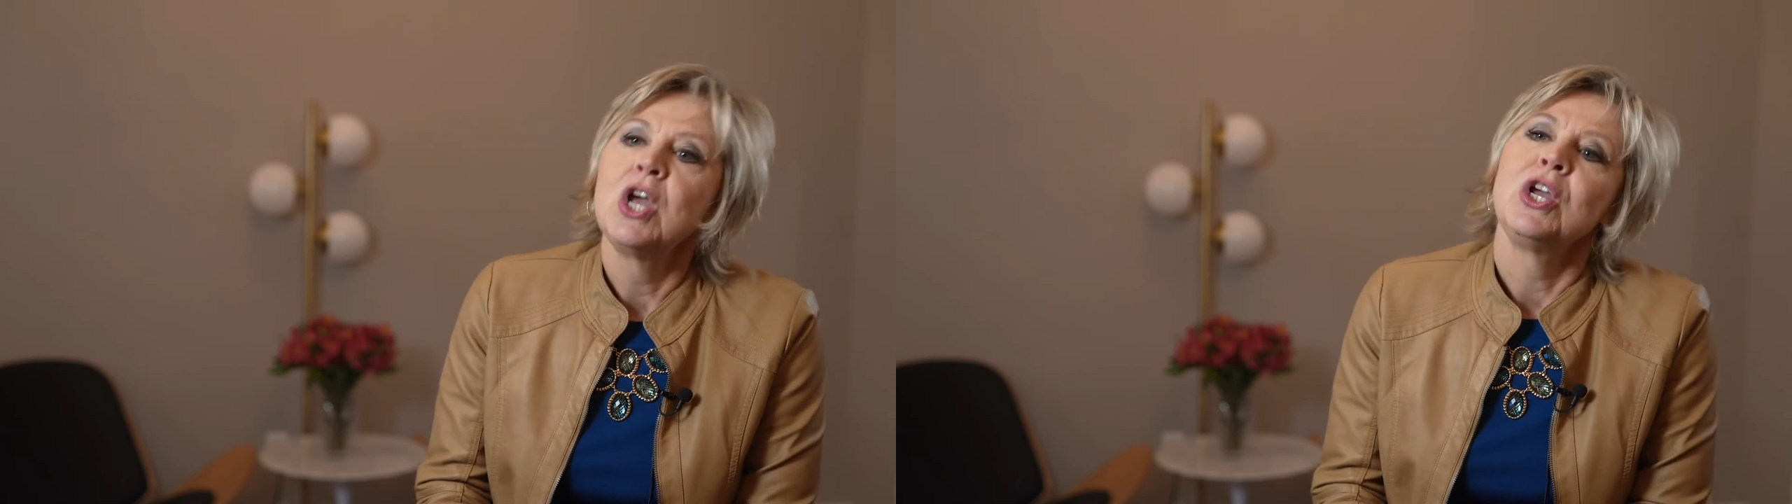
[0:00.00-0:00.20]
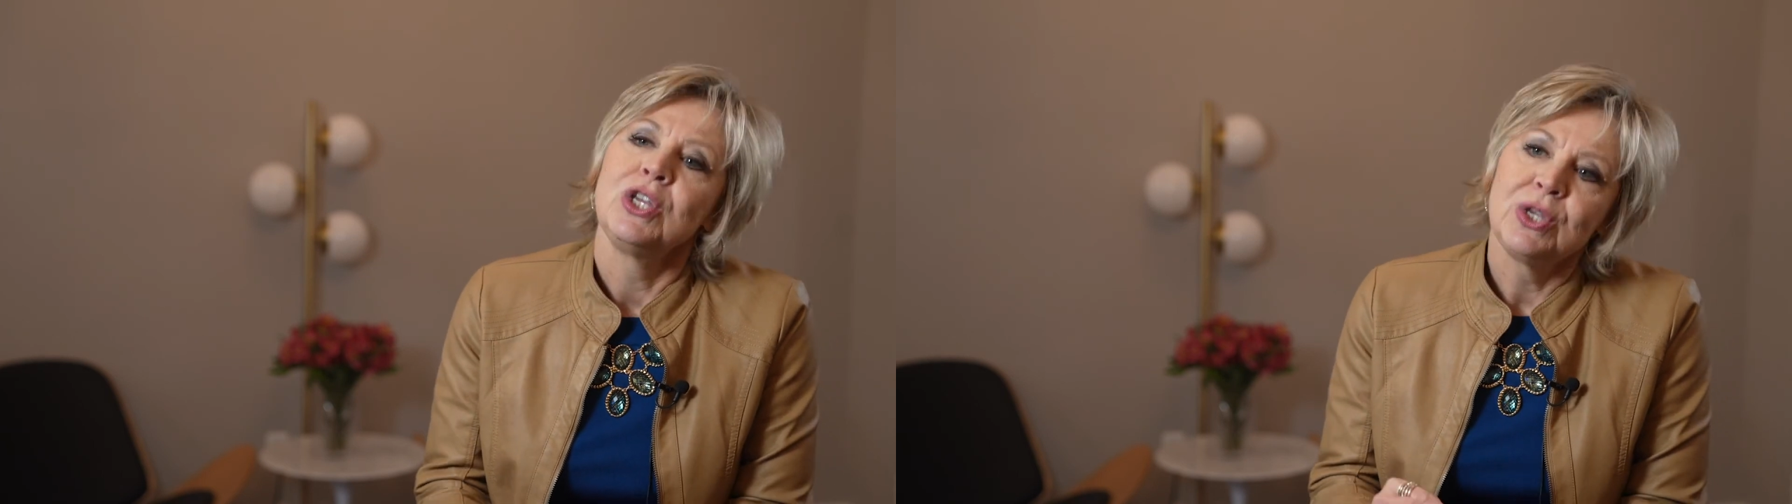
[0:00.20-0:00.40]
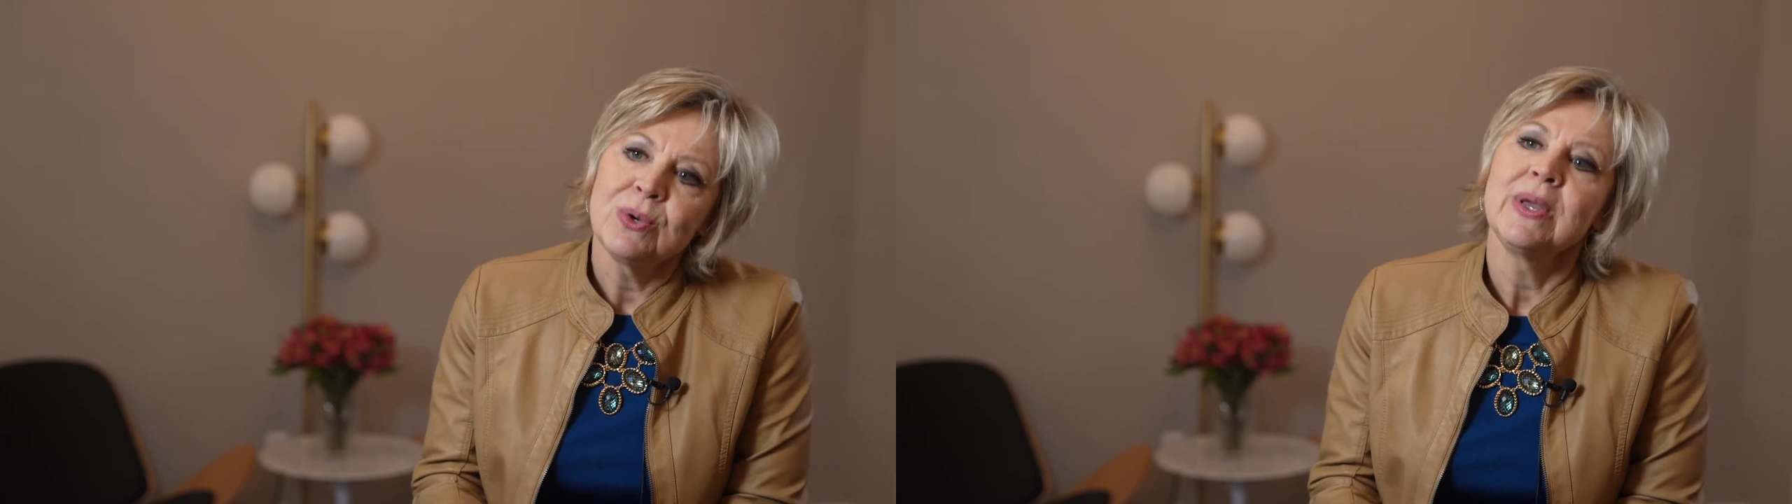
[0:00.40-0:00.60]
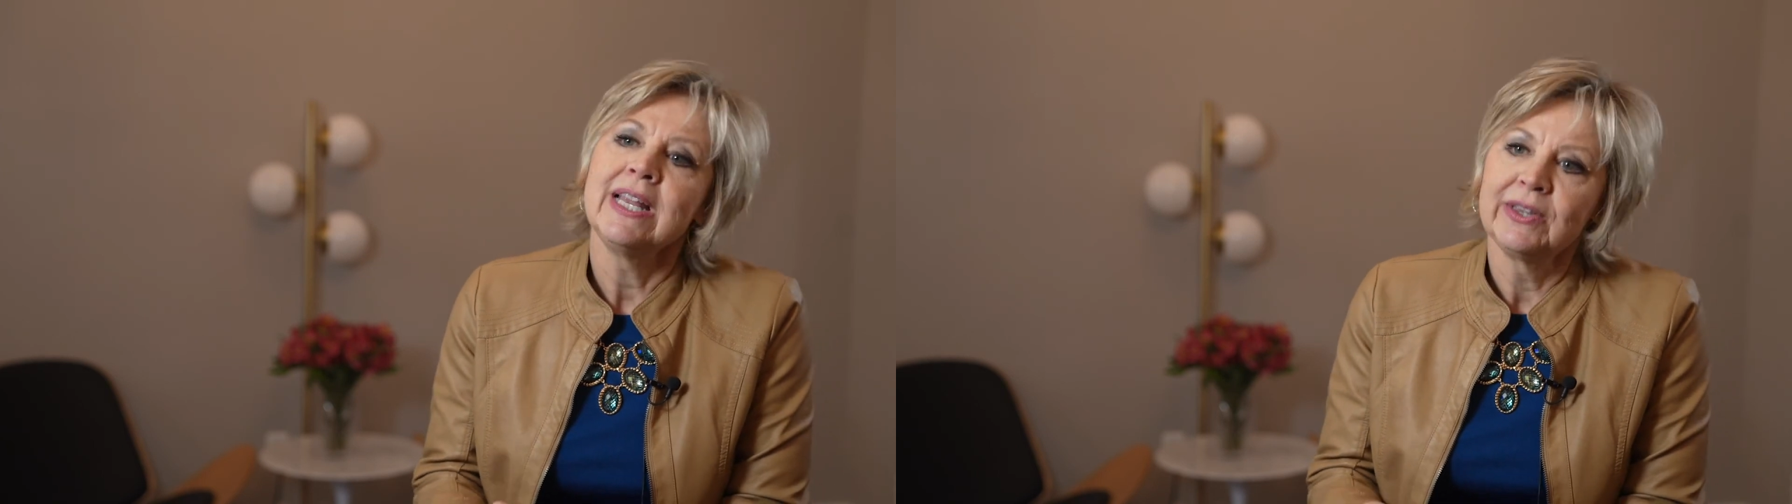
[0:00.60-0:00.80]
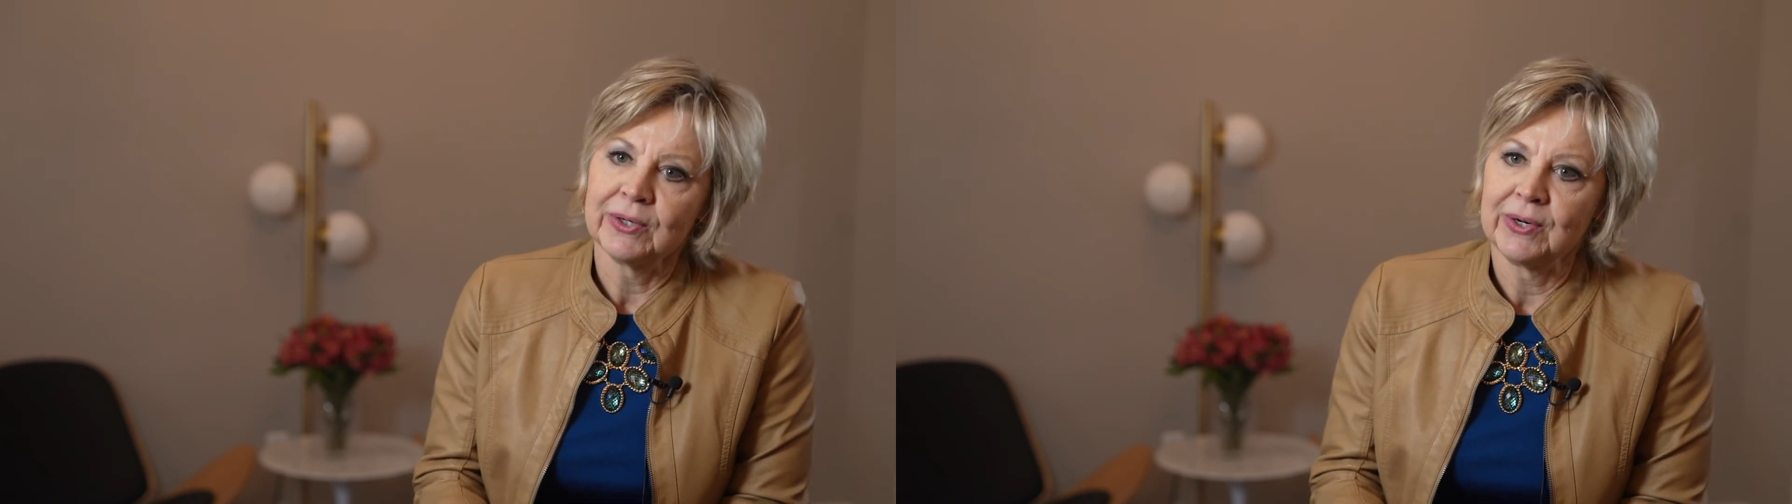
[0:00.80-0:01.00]
You
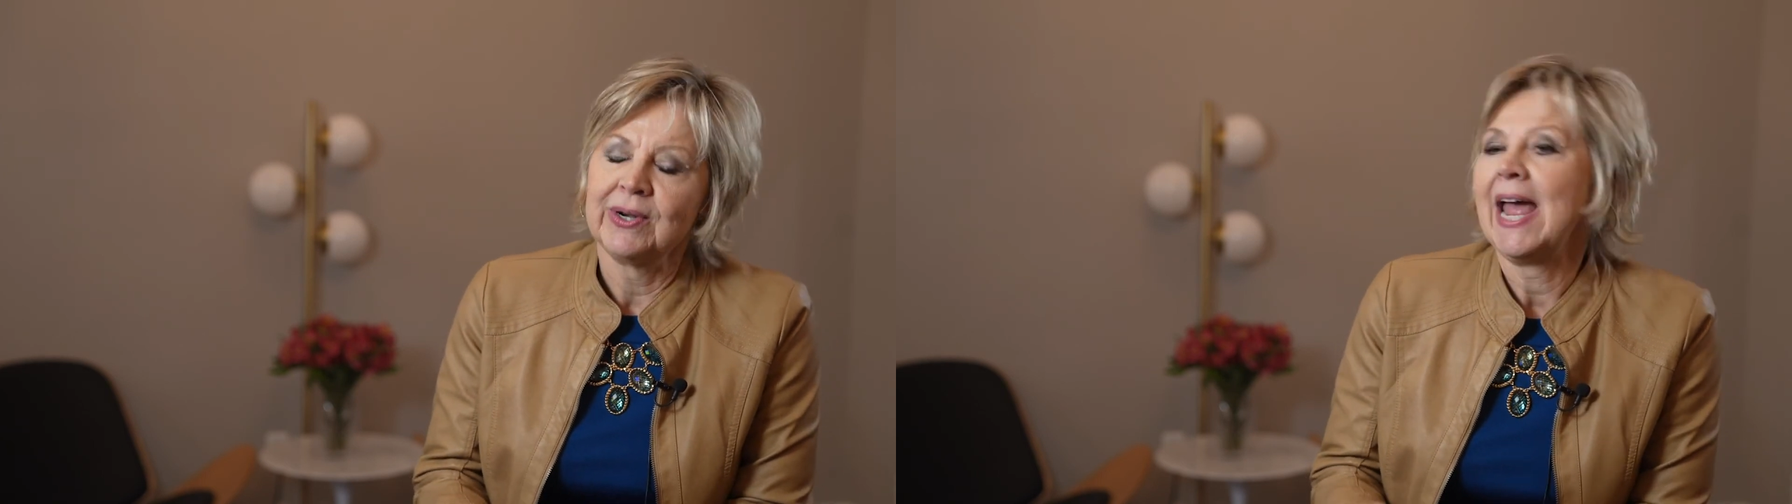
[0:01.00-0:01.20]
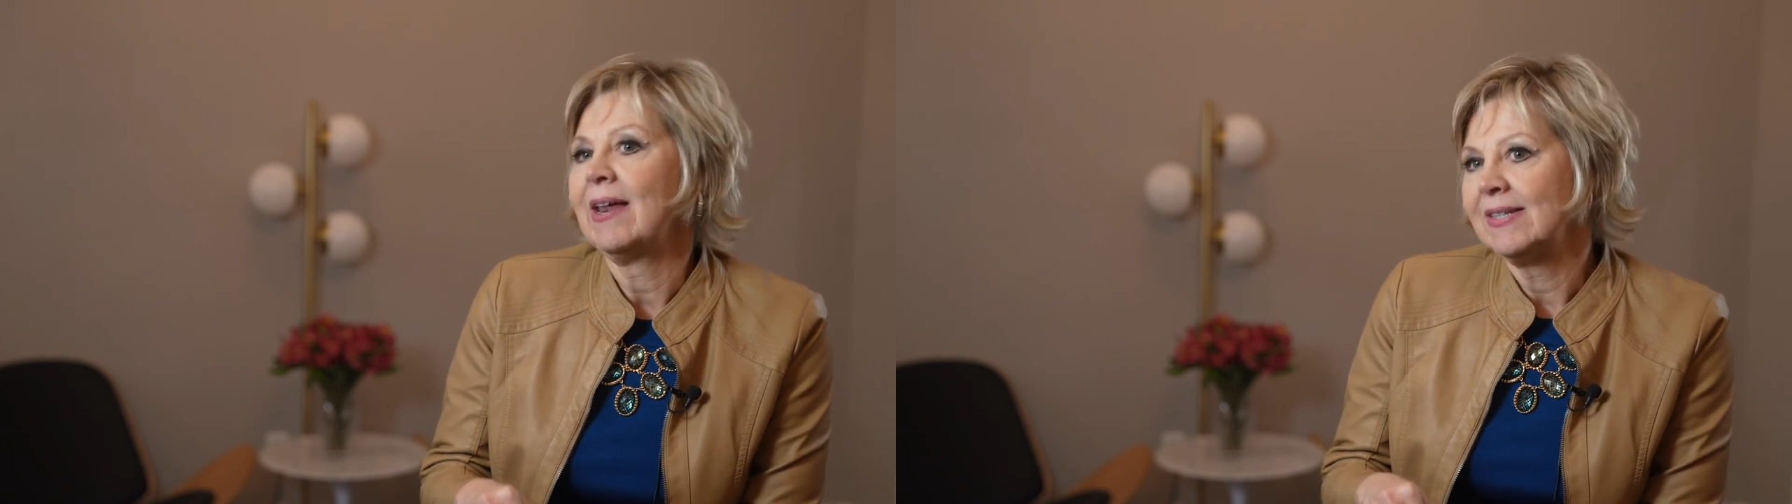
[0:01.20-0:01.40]
can learn how to